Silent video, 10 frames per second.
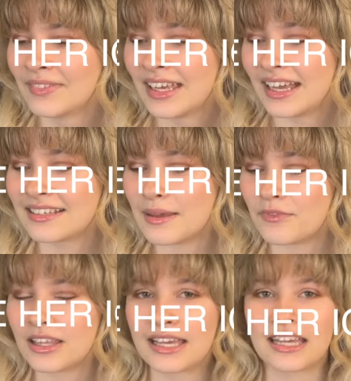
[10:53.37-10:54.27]
Except
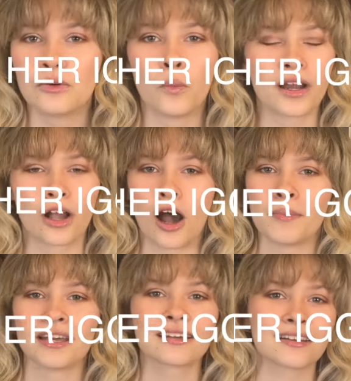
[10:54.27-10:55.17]
for like in one
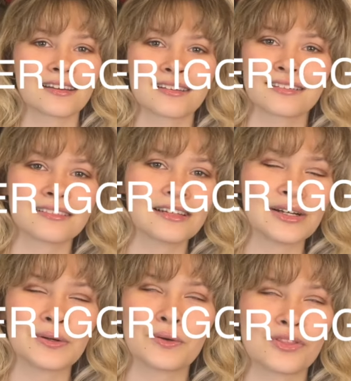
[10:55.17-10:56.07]
comic.
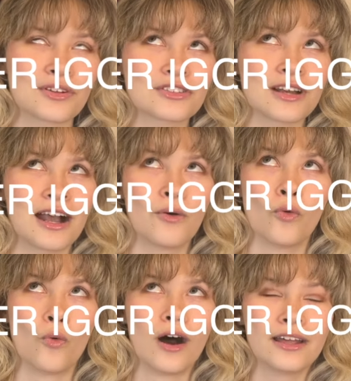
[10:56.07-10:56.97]
There's a
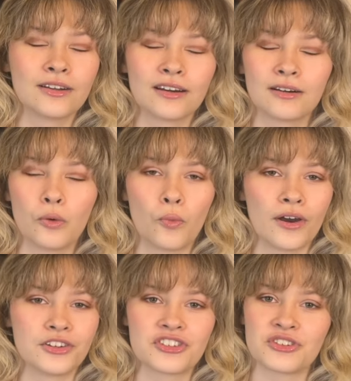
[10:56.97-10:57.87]

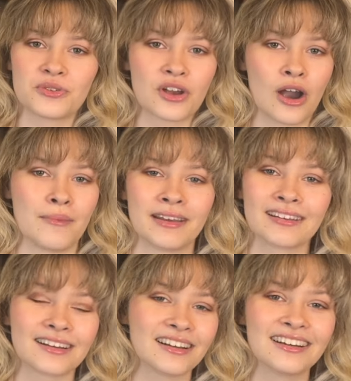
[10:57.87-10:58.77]
one-shoot
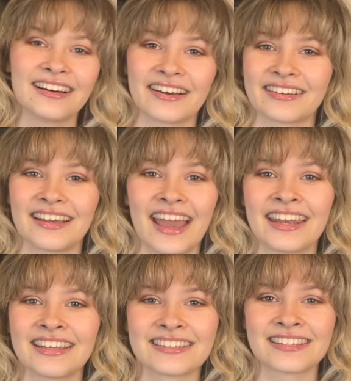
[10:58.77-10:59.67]
comic and
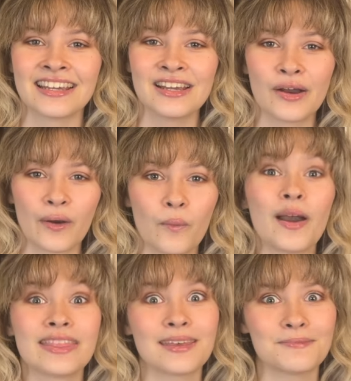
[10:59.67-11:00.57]
it's
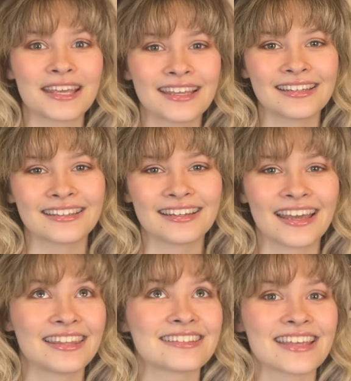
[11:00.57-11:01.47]
when they meet
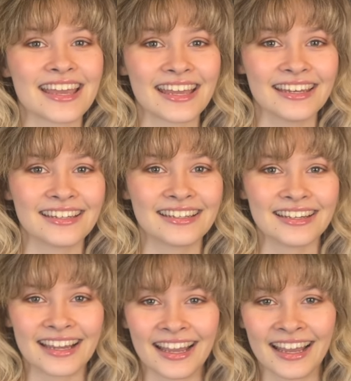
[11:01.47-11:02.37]
and that's it.
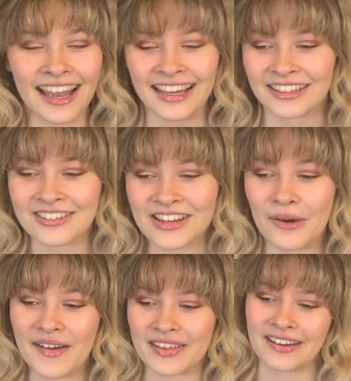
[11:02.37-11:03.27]
And there's no
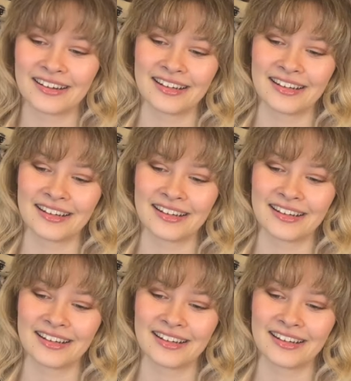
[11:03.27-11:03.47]
other.